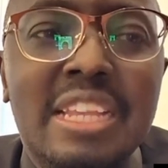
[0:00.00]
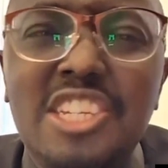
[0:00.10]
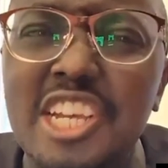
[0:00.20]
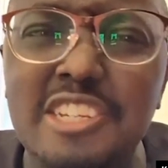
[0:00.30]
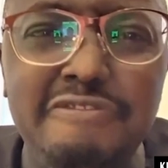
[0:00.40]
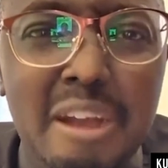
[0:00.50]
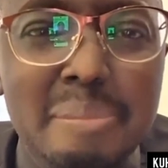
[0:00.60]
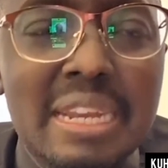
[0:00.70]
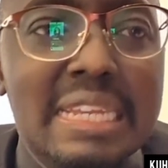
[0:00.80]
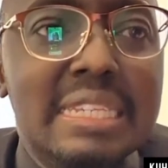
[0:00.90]
change
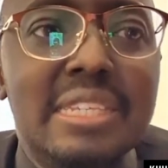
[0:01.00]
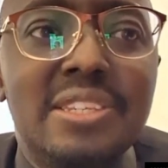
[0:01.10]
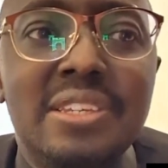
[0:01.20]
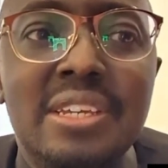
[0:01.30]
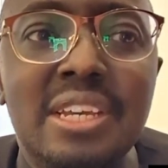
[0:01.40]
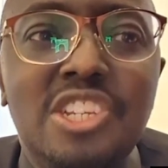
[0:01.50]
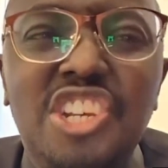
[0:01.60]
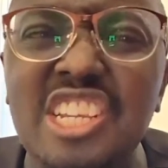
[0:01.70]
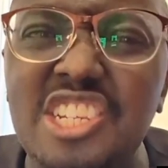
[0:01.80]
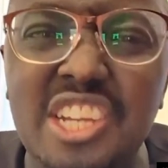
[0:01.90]
families,
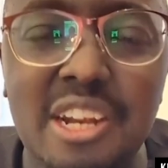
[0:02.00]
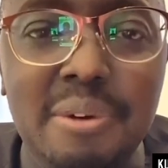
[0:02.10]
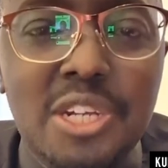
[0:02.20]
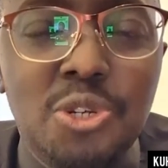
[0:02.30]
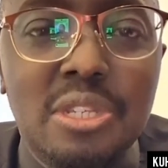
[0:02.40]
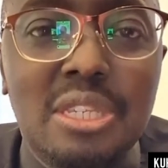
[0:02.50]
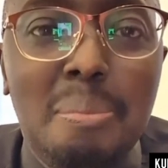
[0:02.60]
change generations,